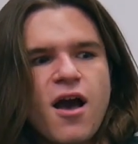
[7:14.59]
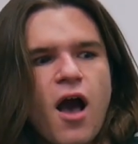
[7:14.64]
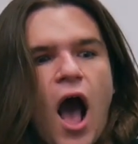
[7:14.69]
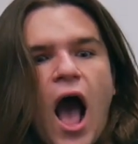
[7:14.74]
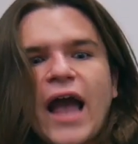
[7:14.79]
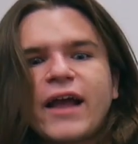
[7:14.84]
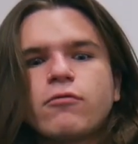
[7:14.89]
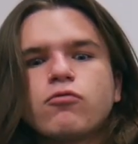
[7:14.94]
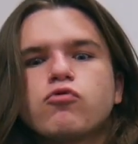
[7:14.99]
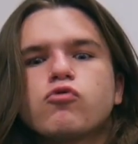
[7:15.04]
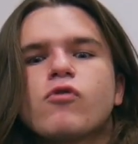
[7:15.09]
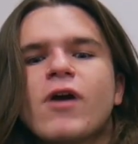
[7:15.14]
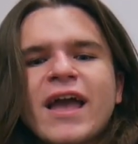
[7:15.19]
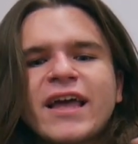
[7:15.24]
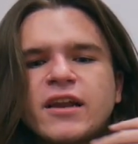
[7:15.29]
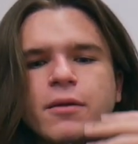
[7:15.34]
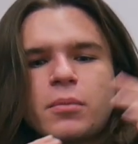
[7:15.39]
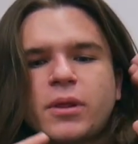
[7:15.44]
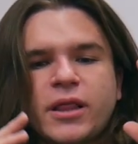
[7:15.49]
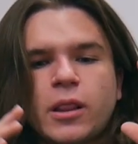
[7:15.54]
I
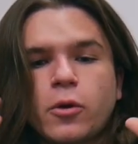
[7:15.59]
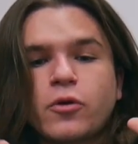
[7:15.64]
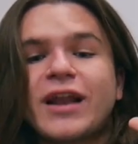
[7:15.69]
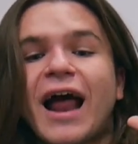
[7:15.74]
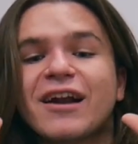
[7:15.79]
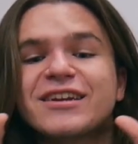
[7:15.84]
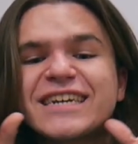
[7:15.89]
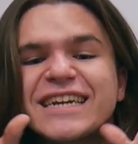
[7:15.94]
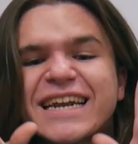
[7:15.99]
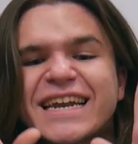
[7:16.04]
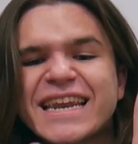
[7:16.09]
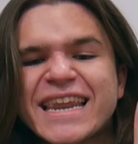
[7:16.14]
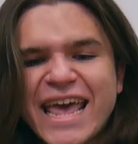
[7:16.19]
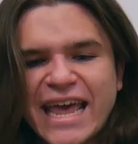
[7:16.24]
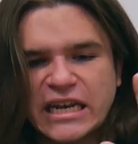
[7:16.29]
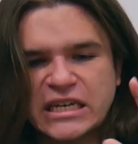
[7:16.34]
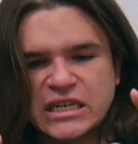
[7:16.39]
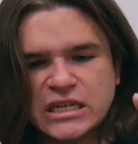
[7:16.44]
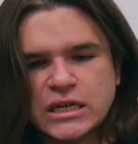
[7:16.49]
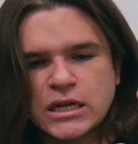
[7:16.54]
randomly learned how to
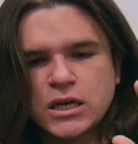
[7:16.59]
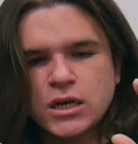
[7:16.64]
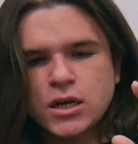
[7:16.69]
knit.